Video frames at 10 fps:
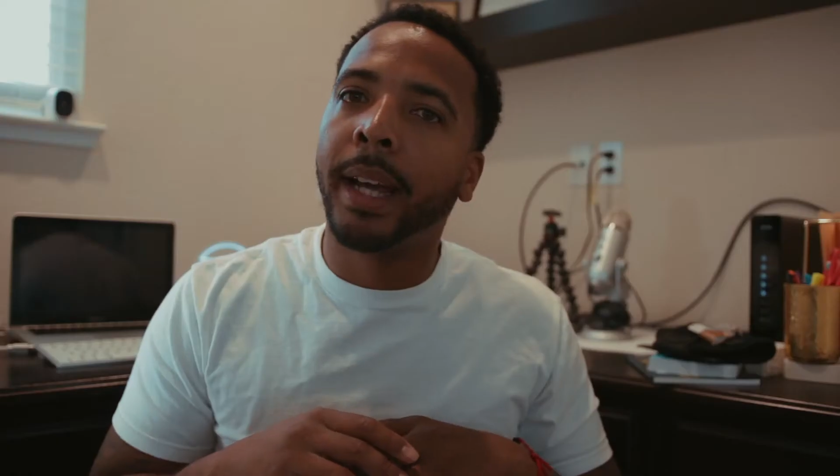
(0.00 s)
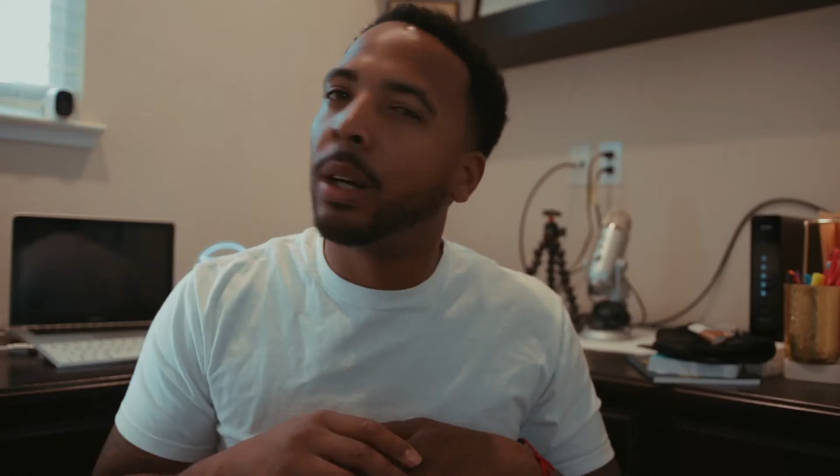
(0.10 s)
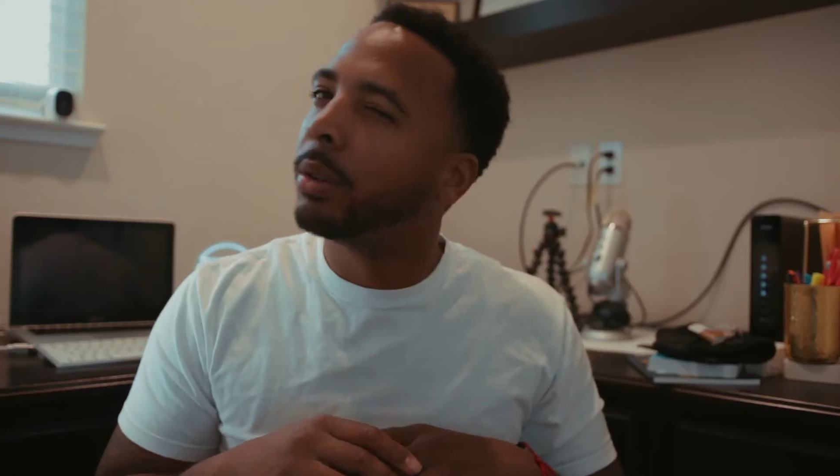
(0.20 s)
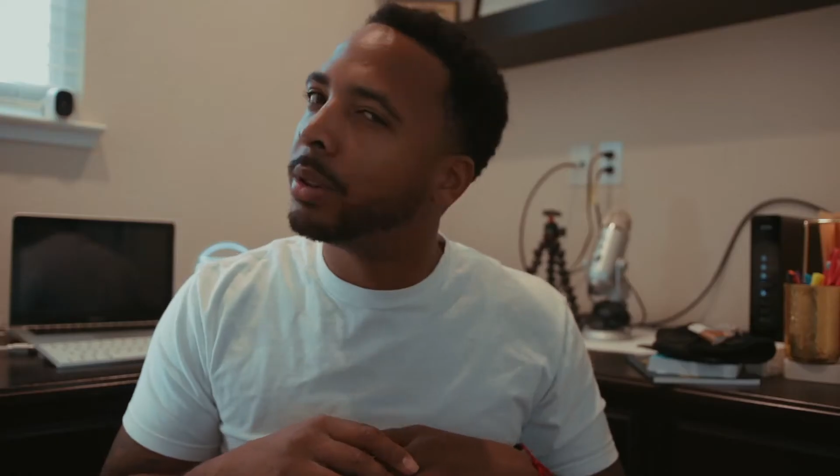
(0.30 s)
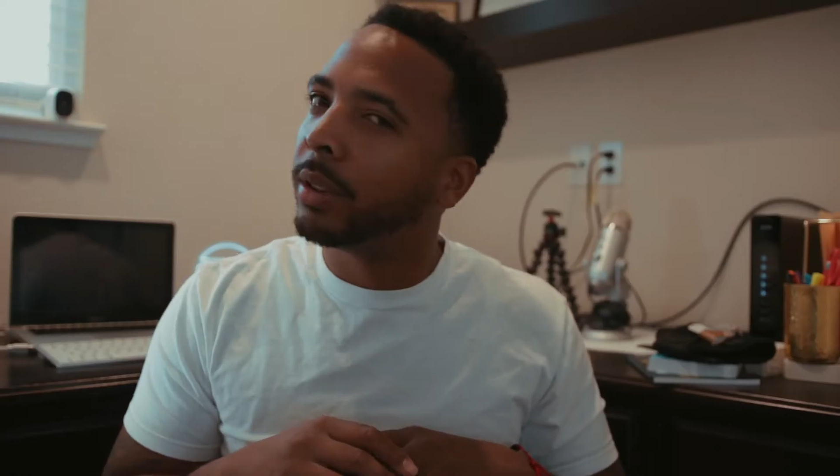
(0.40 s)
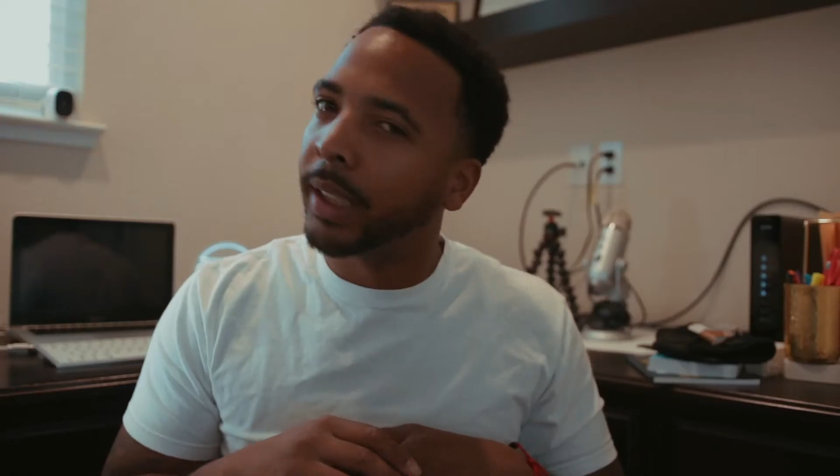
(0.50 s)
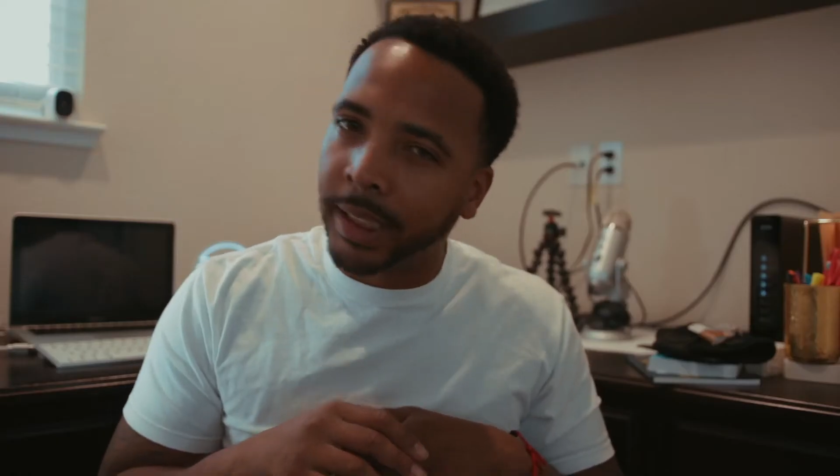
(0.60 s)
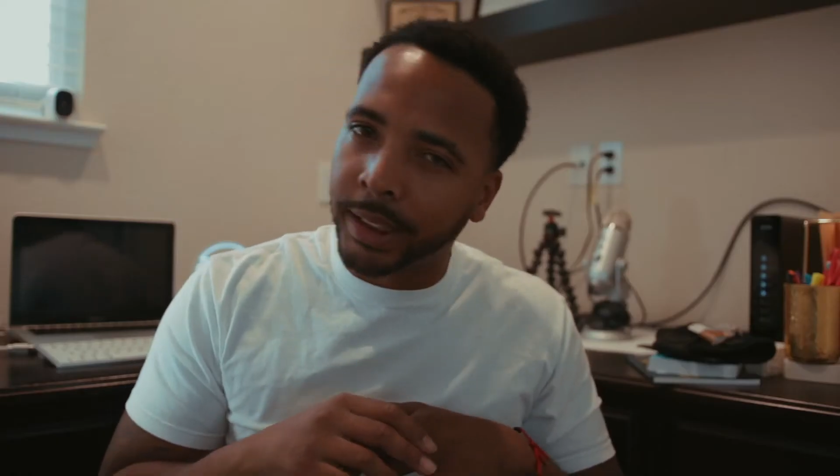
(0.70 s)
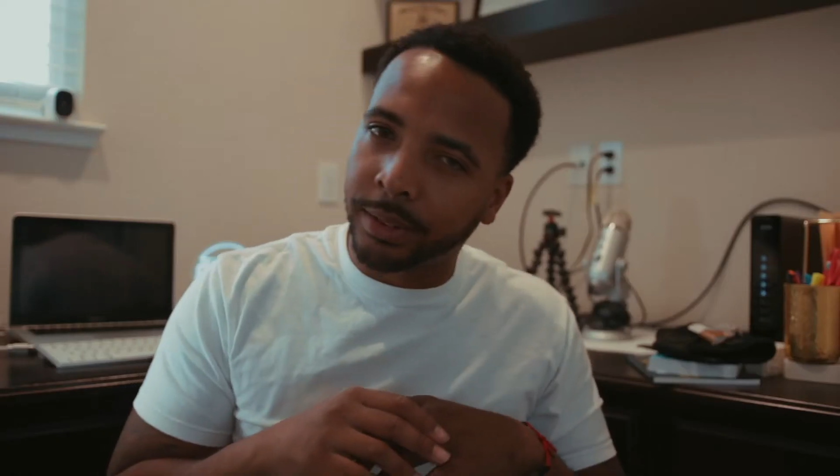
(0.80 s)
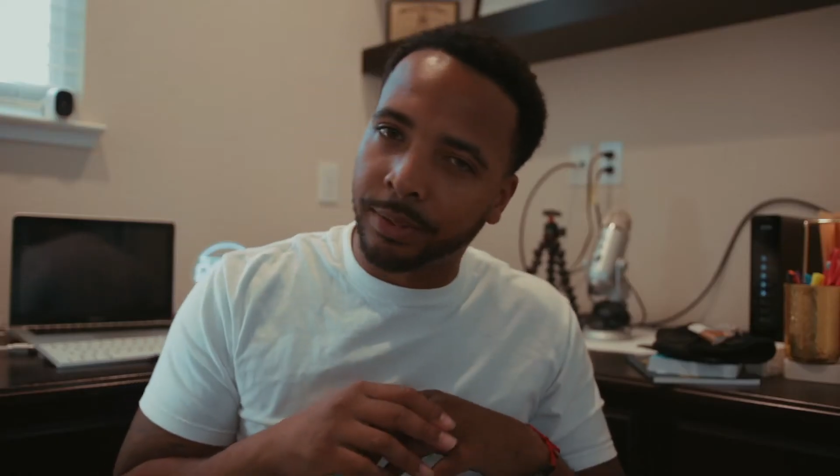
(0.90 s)
go-to
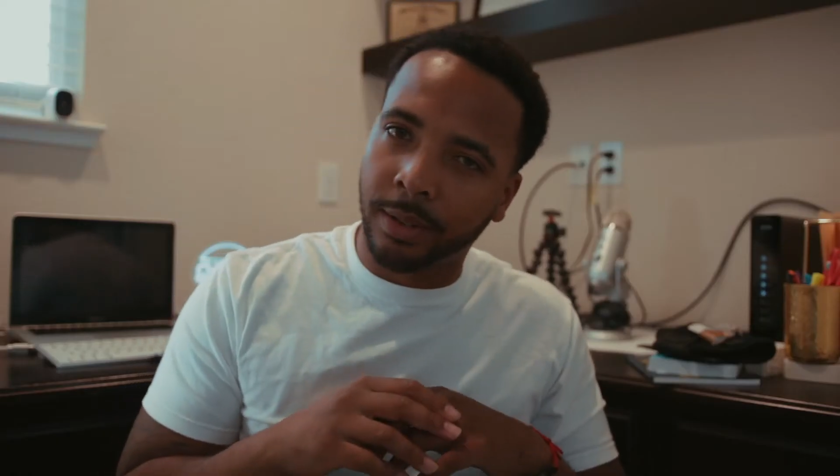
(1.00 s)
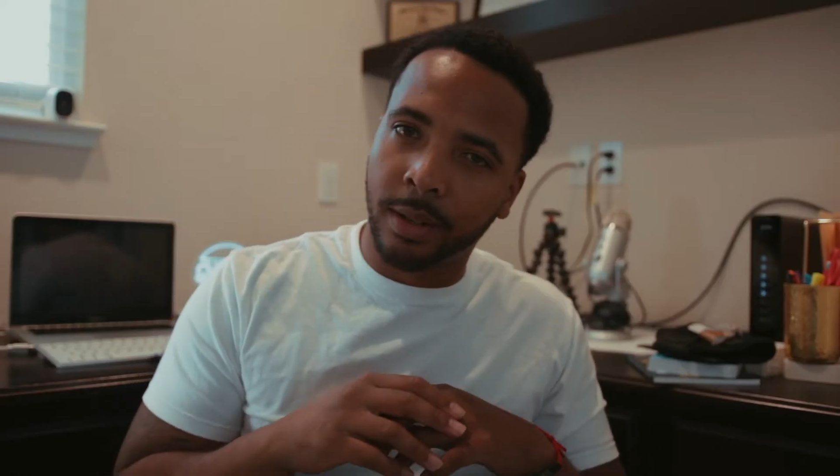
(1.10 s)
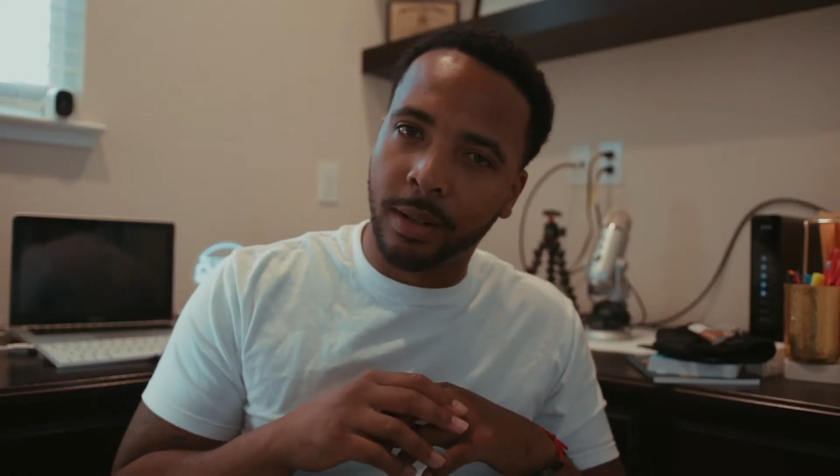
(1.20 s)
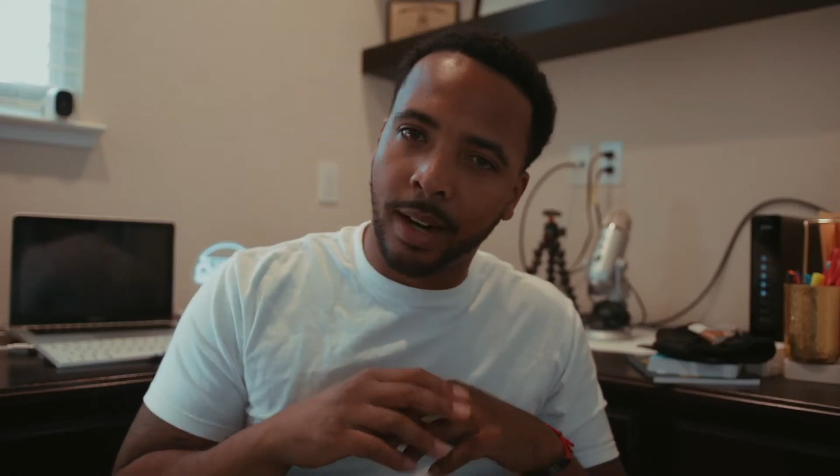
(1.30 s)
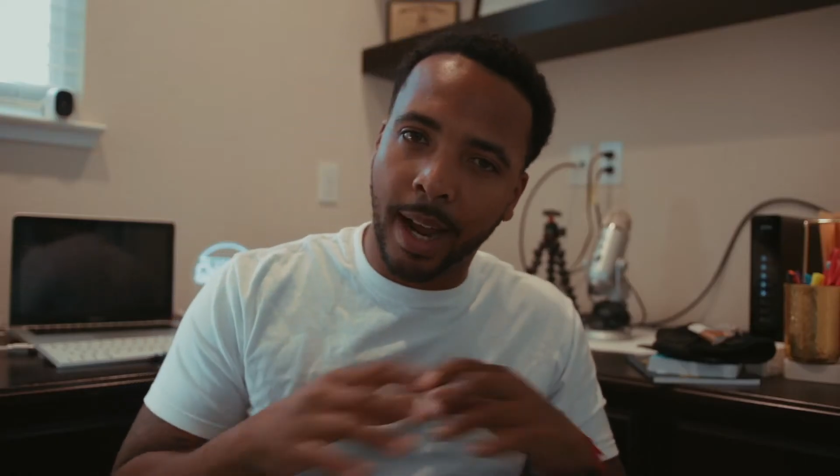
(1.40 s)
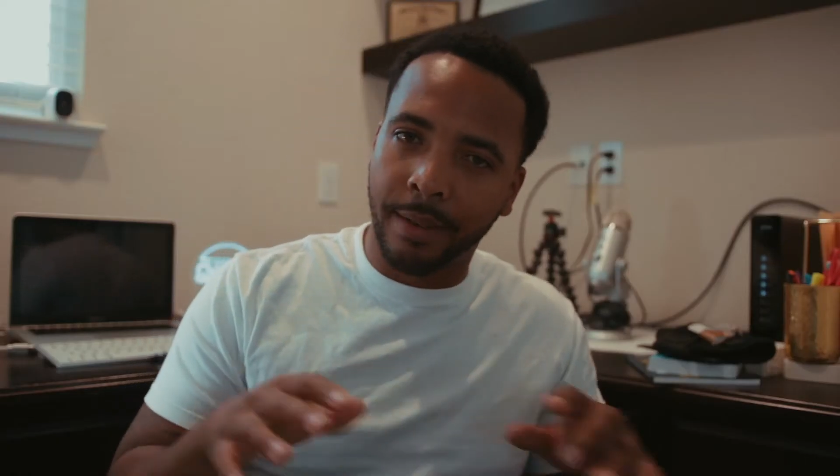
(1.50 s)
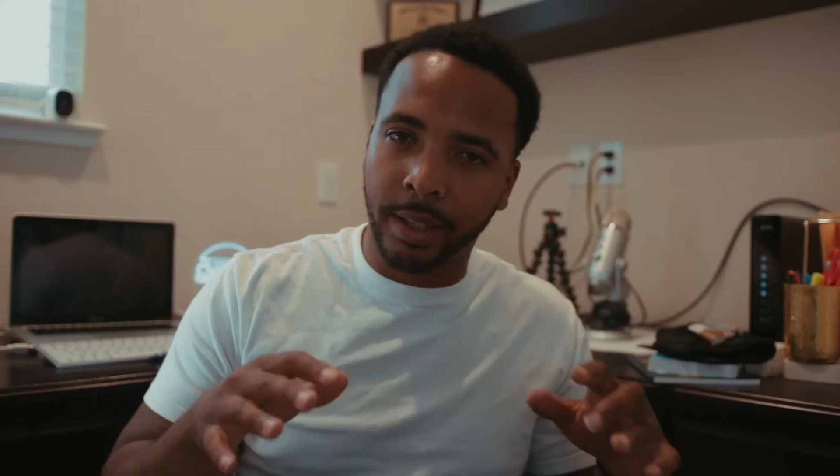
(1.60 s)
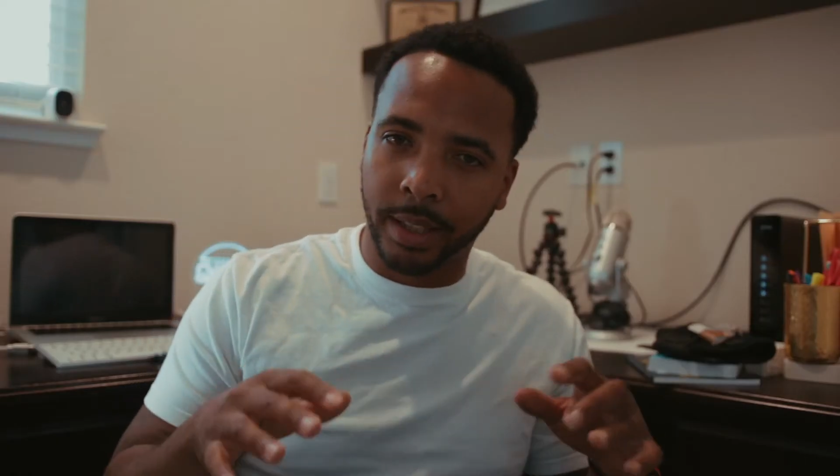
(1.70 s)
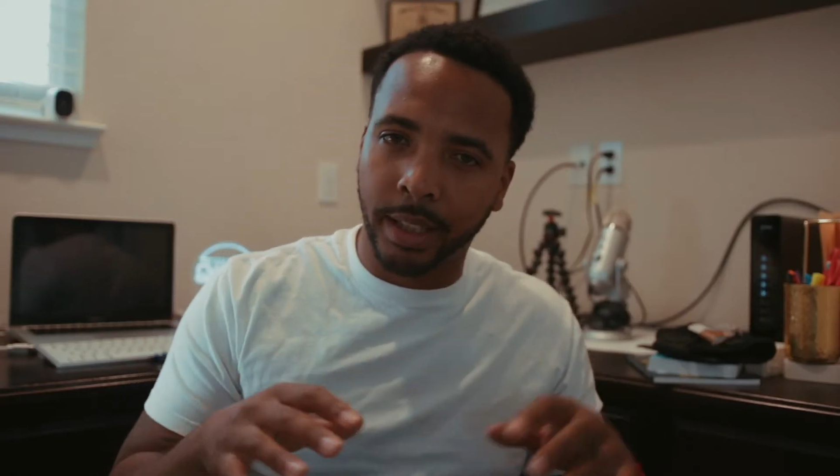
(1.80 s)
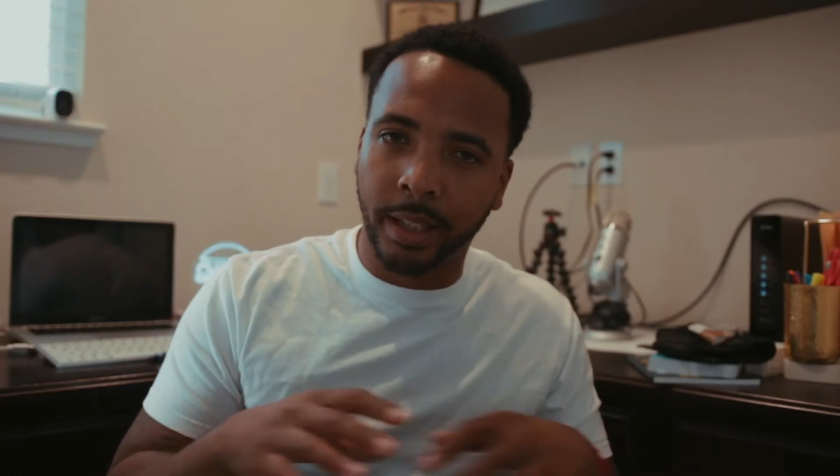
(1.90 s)
lens for
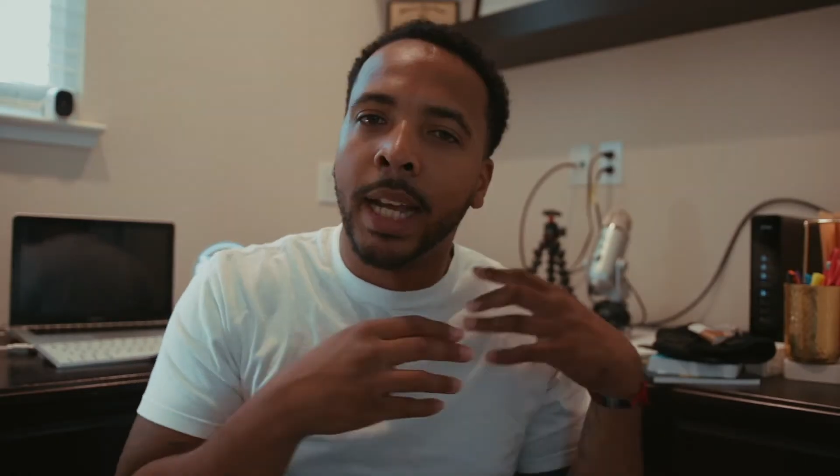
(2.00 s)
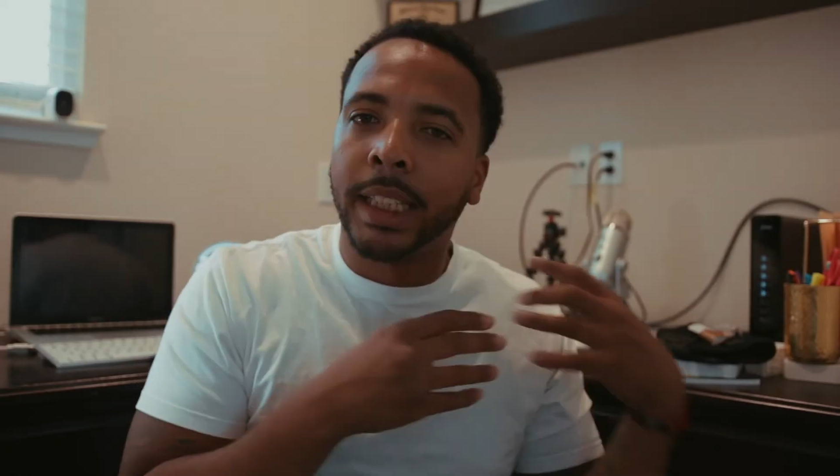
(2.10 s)
everything.